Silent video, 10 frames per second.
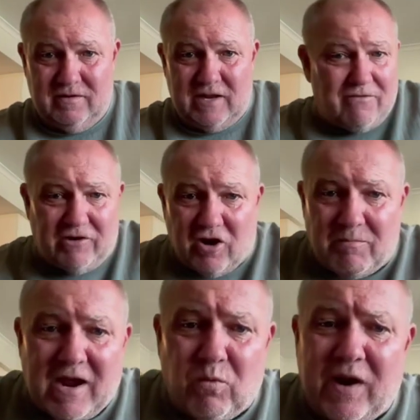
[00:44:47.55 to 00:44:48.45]
Every
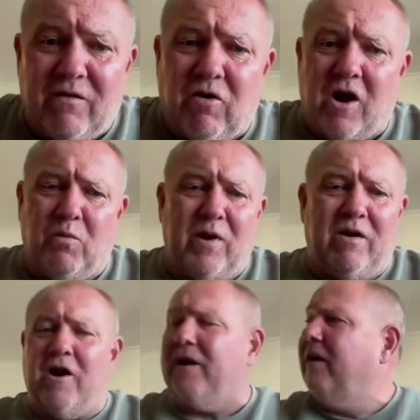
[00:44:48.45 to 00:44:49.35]
time, mate, we're right, we're
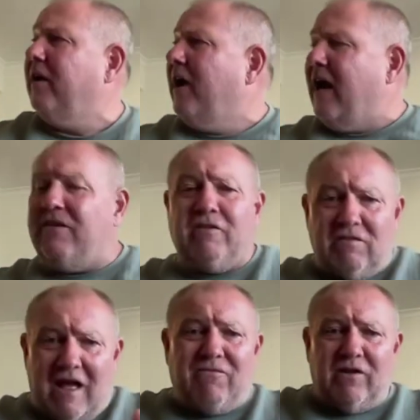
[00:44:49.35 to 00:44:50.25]
right. And he's a
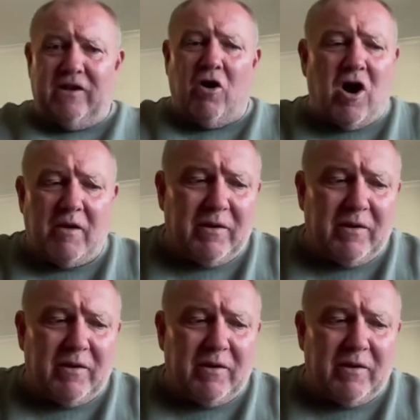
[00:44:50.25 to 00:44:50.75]
lovely guy,